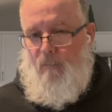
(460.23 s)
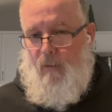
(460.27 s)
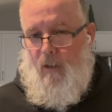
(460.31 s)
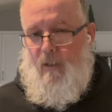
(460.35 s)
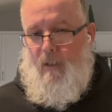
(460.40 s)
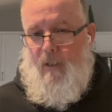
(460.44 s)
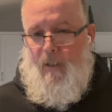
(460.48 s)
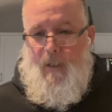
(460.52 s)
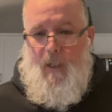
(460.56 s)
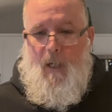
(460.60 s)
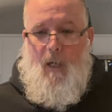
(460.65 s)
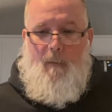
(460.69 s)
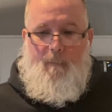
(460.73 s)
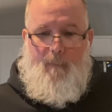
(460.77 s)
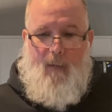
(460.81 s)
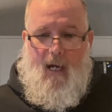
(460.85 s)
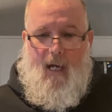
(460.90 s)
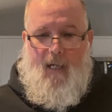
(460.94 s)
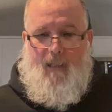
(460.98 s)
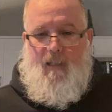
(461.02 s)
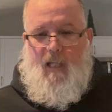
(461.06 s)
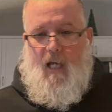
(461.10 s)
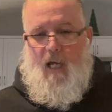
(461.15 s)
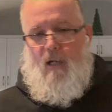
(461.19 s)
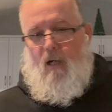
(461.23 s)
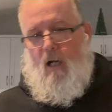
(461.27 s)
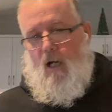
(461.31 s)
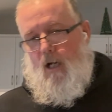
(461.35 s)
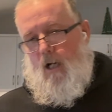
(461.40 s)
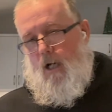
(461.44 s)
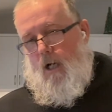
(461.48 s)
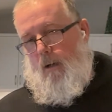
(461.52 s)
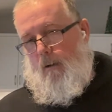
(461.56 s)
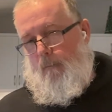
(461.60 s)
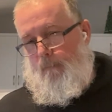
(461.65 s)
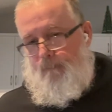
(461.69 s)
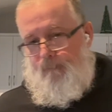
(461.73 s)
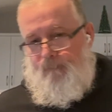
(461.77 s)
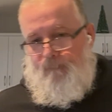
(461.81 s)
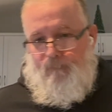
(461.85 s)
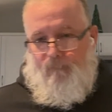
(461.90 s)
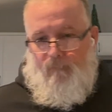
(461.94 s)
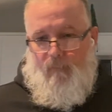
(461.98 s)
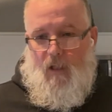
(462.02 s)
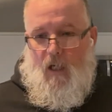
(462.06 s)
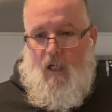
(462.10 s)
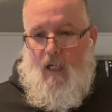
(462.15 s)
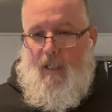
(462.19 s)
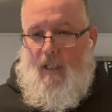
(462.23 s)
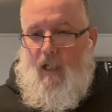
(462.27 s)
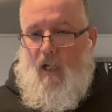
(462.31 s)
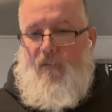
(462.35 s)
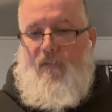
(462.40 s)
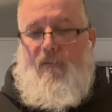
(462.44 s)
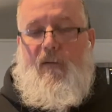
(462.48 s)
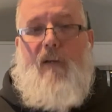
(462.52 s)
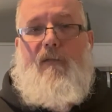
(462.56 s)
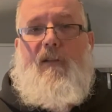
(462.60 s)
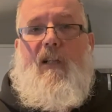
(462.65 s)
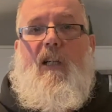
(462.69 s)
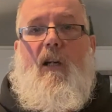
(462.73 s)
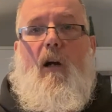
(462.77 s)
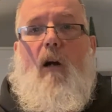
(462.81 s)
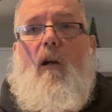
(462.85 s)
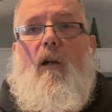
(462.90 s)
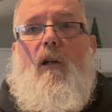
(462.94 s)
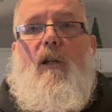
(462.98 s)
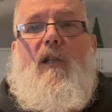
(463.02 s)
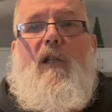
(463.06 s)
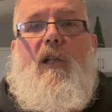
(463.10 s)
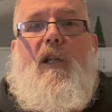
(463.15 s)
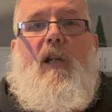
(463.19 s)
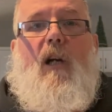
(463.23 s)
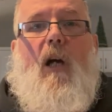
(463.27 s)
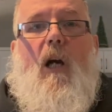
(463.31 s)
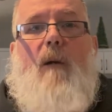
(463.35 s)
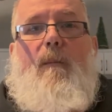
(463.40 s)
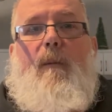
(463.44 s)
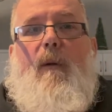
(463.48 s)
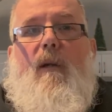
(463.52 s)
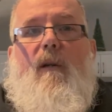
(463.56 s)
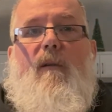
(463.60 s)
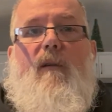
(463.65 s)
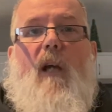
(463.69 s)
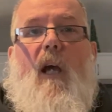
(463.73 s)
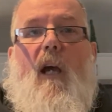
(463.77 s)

But back then, I got $50 to tarp it